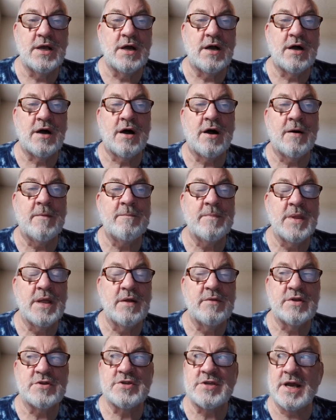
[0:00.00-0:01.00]
Um,
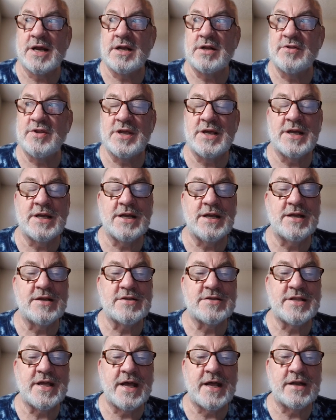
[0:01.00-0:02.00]
the second thing
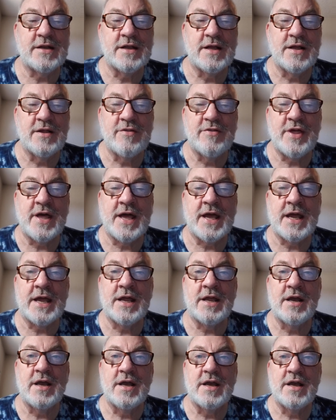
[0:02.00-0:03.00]
is that
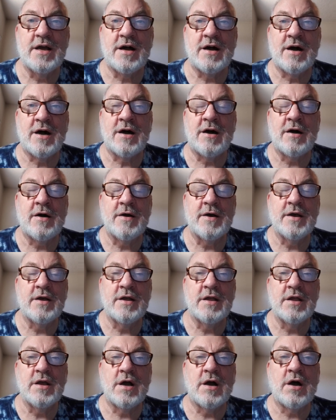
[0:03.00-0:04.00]
they uh,
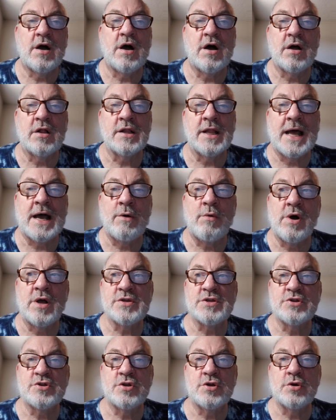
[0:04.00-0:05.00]
allow
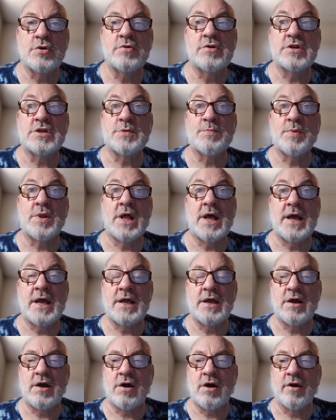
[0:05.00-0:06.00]
us to
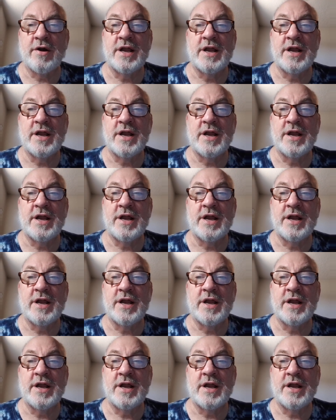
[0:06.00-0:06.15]
display our